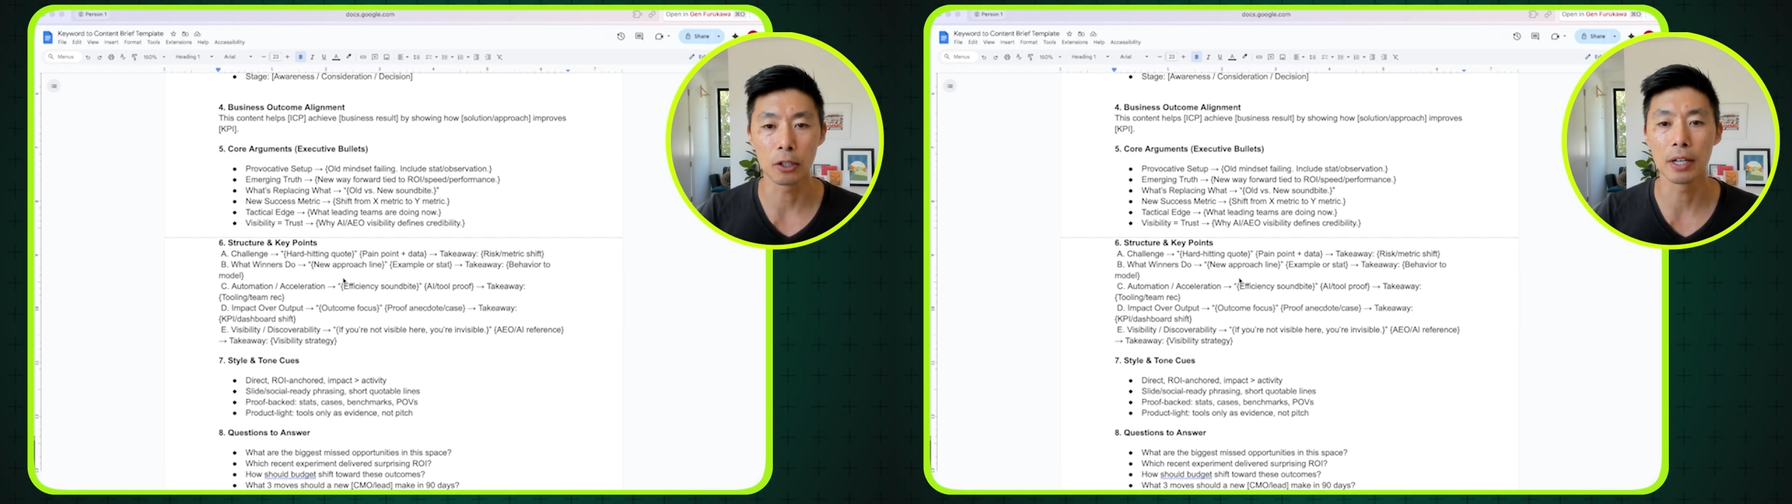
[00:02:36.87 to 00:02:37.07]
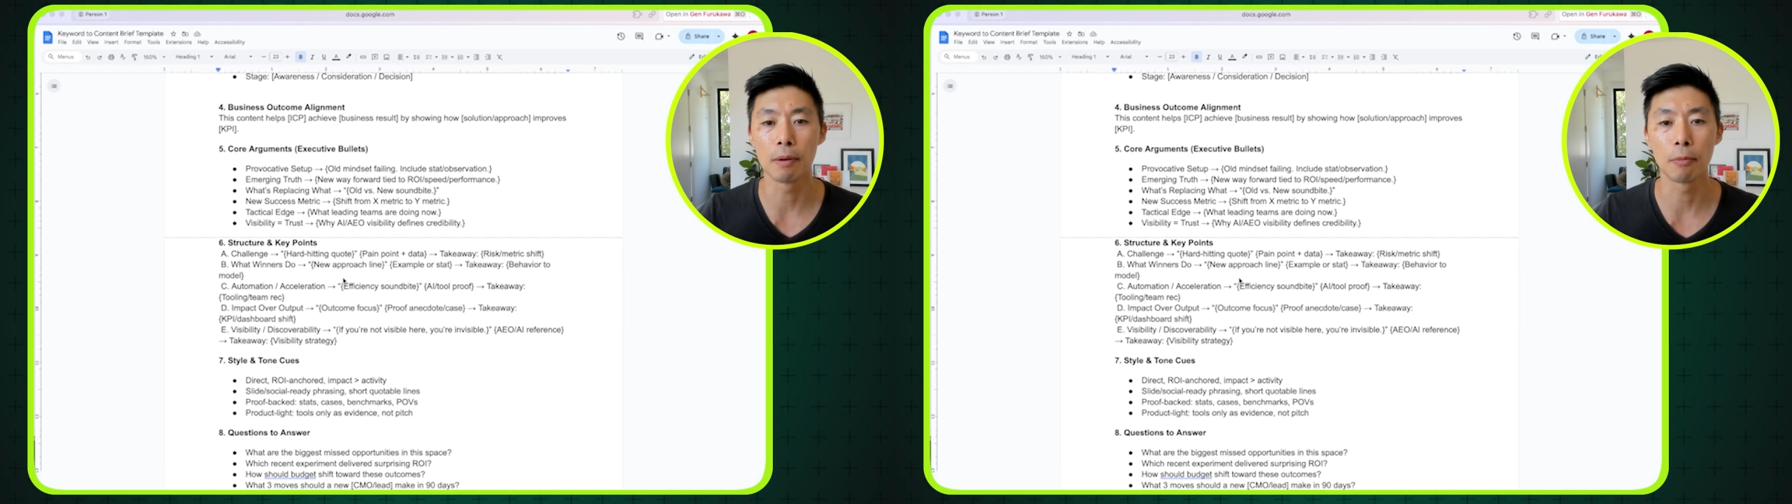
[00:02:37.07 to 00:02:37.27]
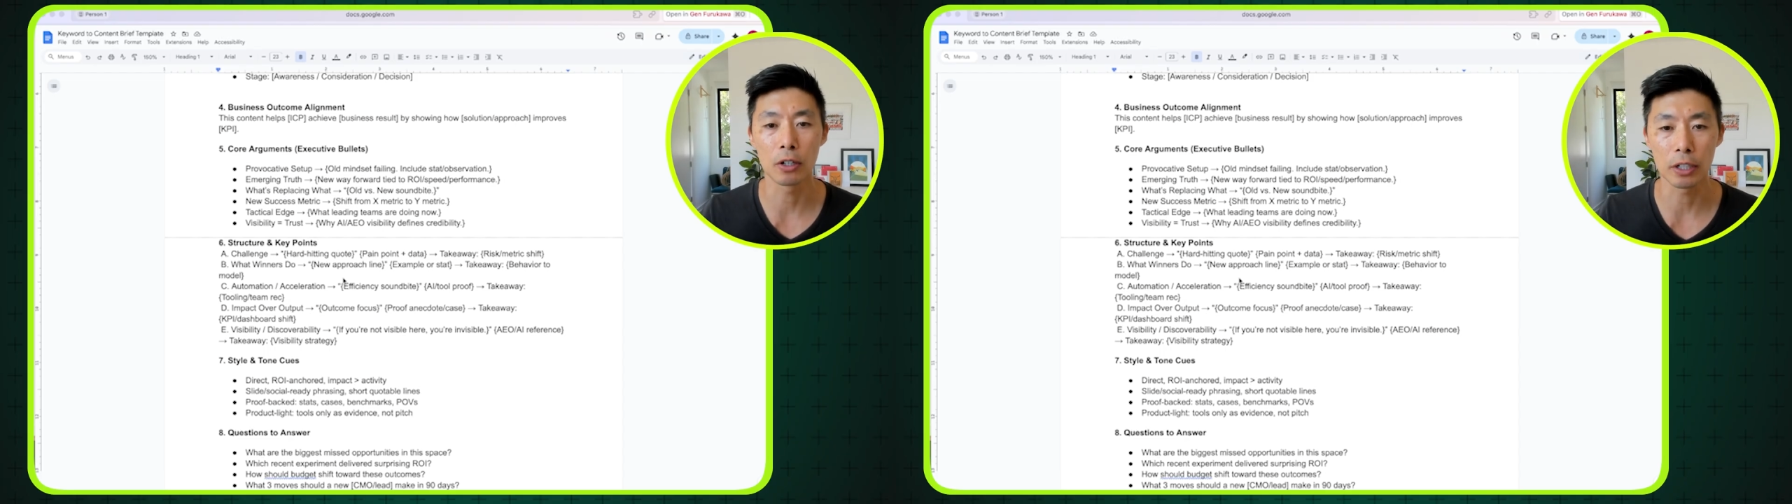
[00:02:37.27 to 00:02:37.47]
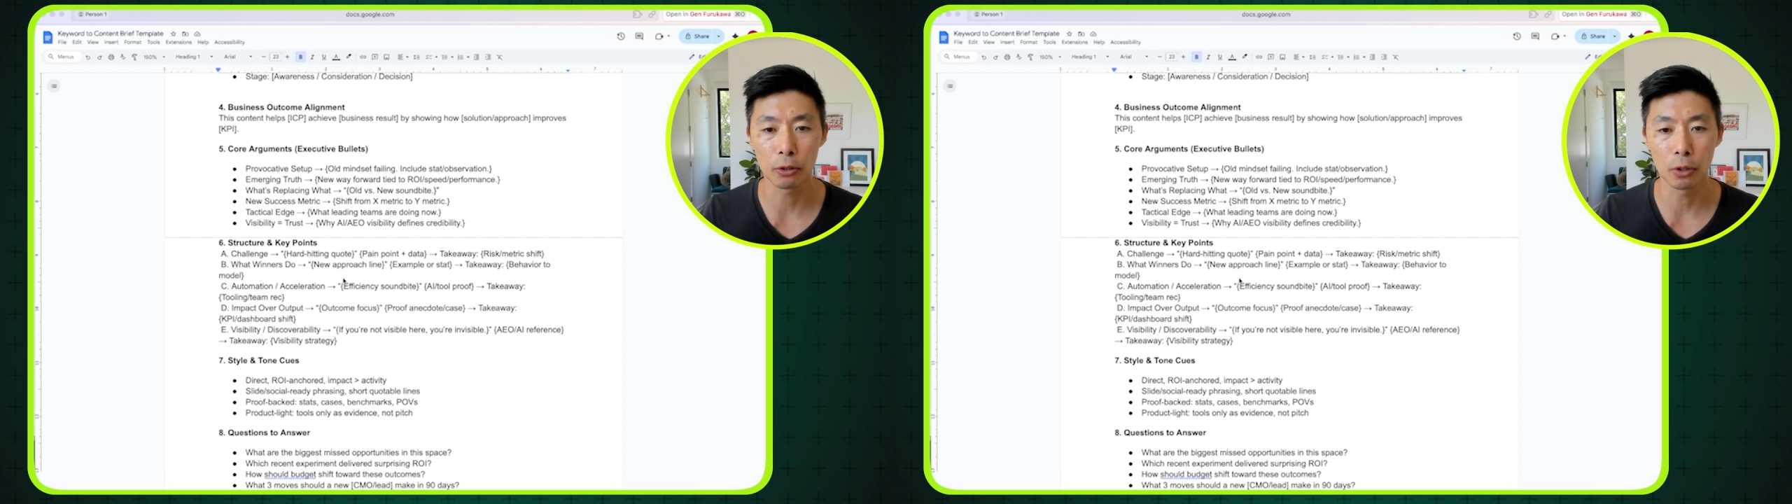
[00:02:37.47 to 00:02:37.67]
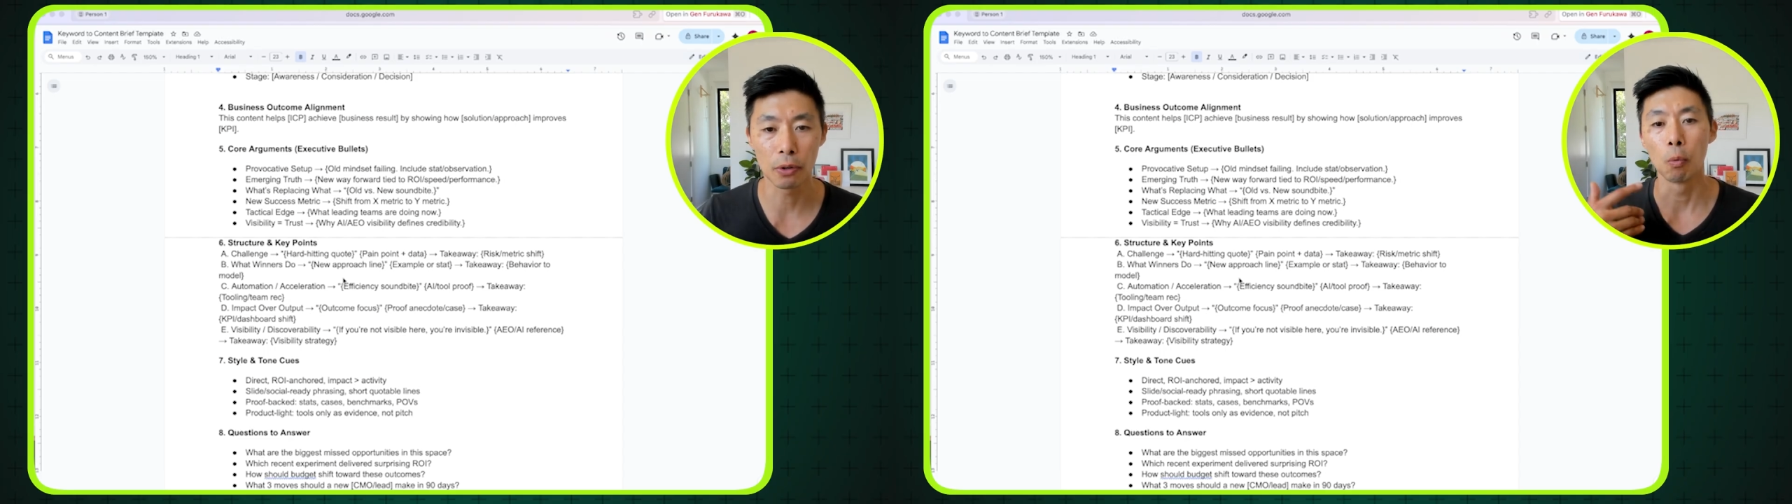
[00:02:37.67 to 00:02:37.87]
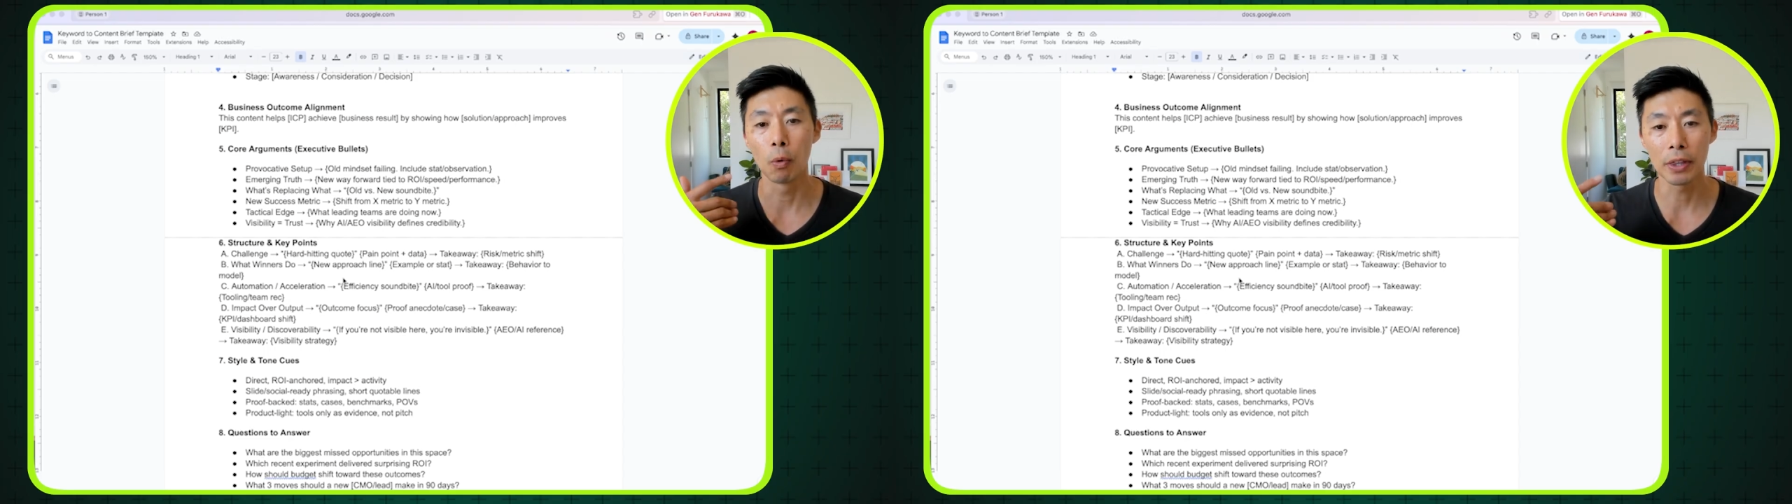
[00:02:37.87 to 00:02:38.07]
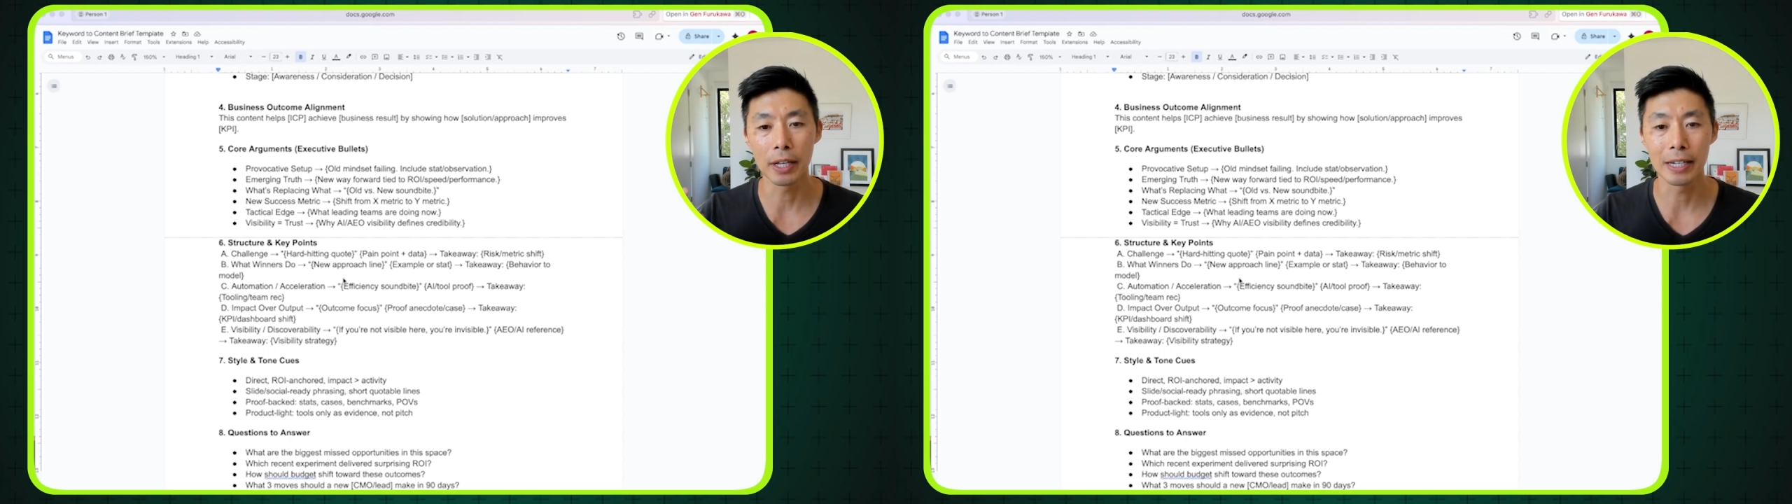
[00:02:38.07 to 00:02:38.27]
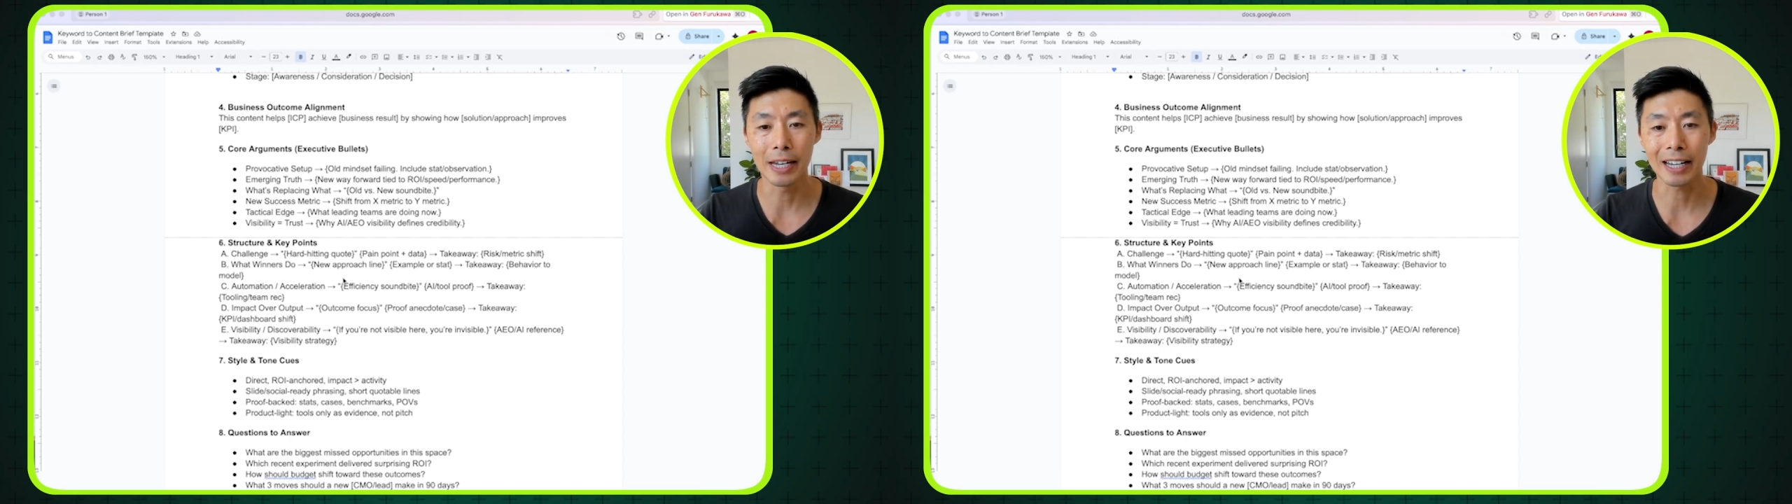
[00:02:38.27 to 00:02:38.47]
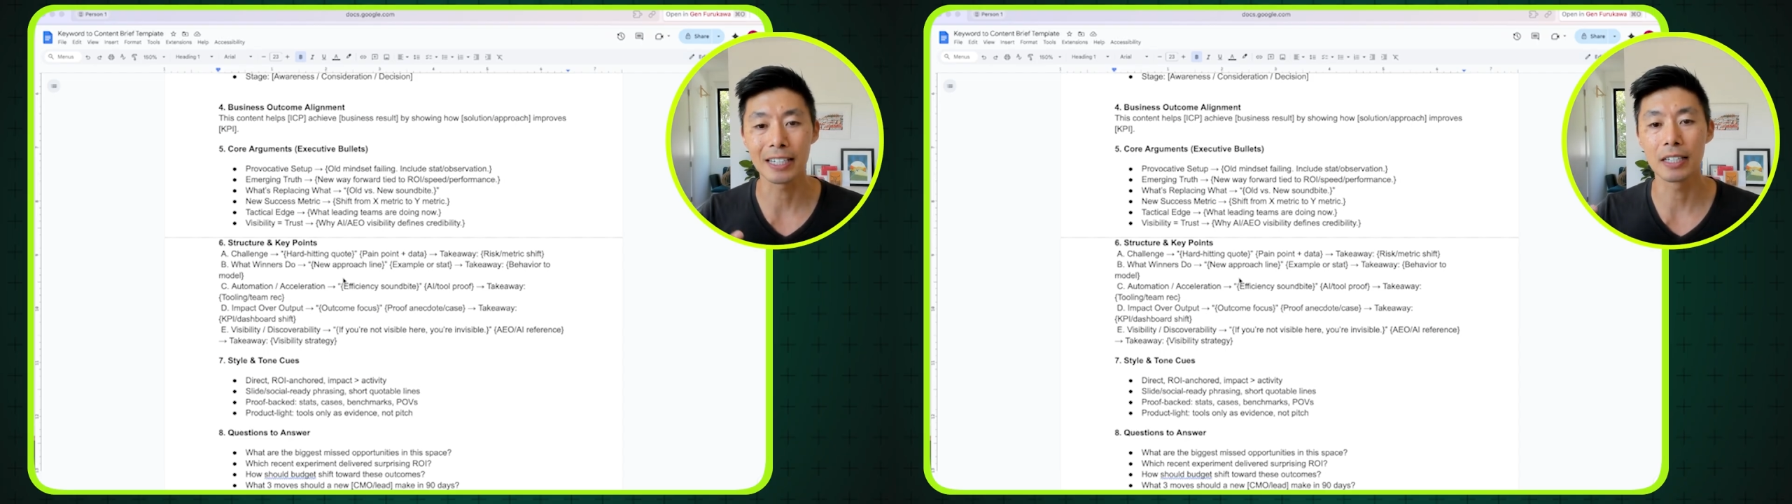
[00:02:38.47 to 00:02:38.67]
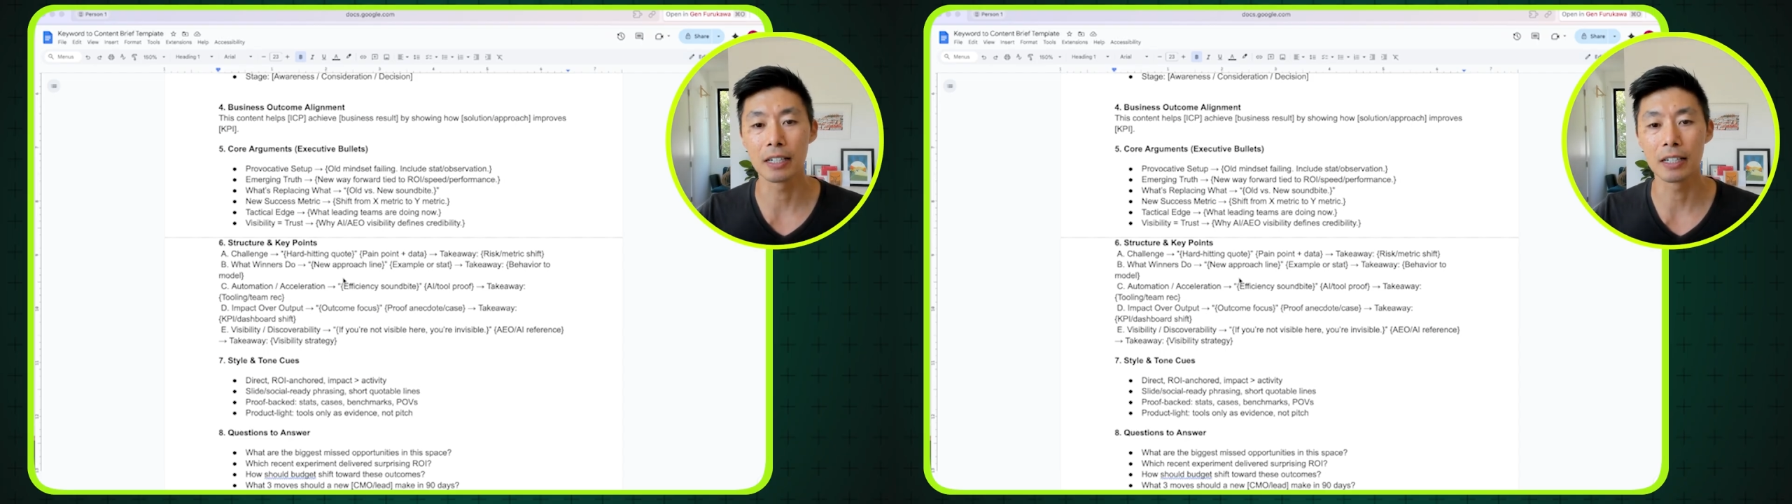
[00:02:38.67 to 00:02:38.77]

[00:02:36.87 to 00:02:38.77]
So the emerging truth, what the next